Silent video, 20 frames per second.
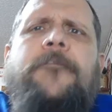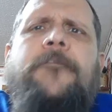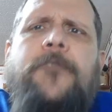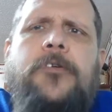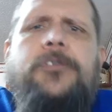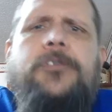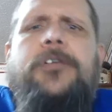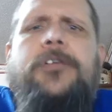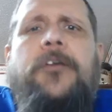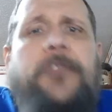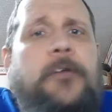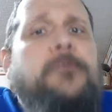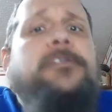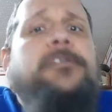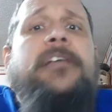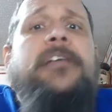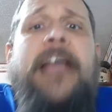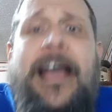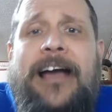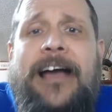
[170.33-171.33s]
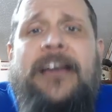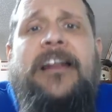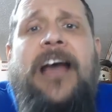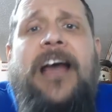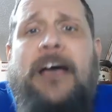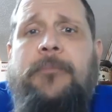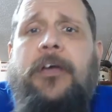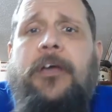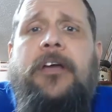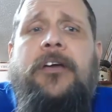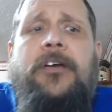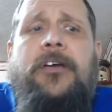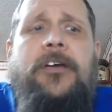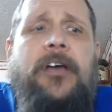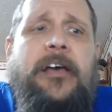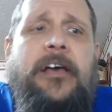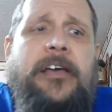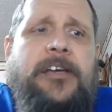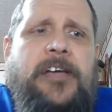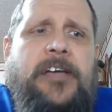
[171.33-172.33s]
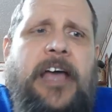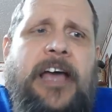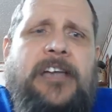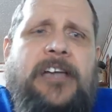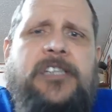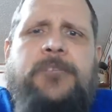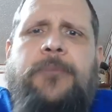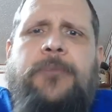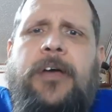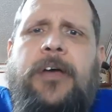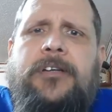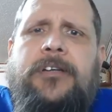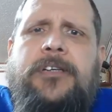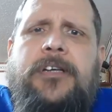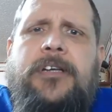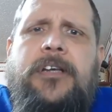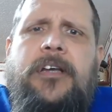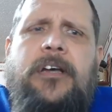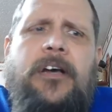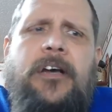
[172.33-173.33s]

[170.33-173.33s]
First off, there was the economic aspect.